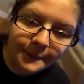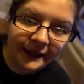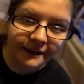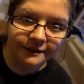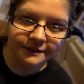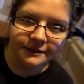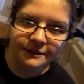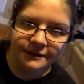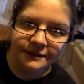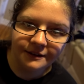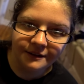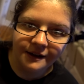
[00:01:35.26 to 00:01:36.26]
Michael,
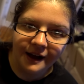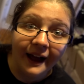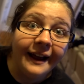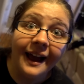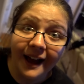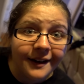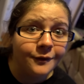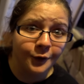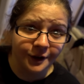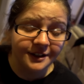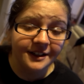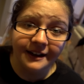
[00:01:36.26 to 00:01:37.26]
I have
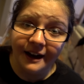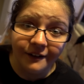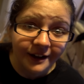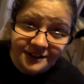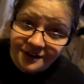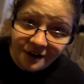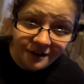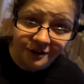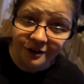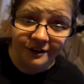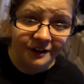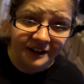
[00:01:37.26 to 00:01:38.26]
worked it out. It's all on
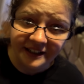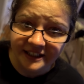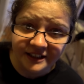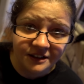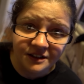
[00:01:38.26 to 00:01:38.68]
her, honey.